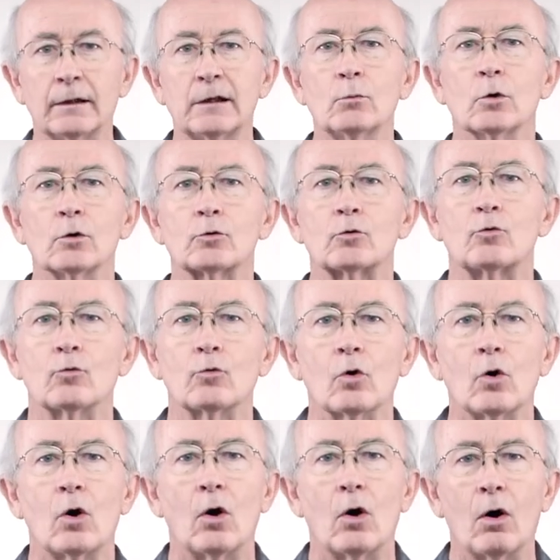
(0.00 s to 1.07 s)
He will
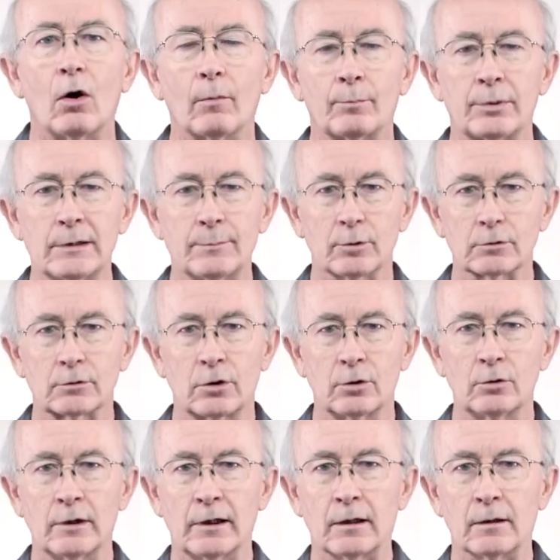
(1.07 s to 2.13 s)
draw people
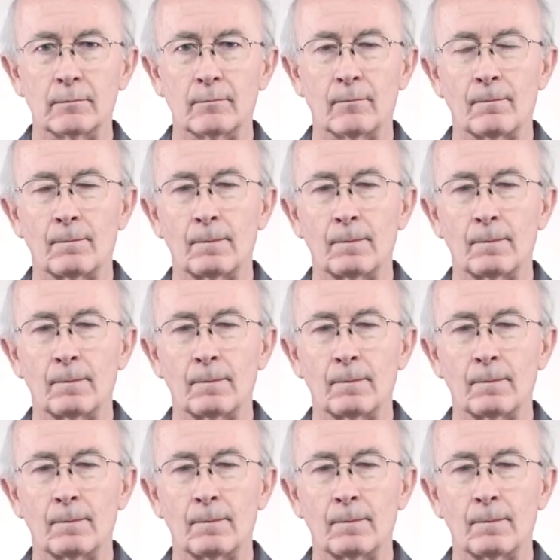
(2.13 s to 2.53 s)
to him.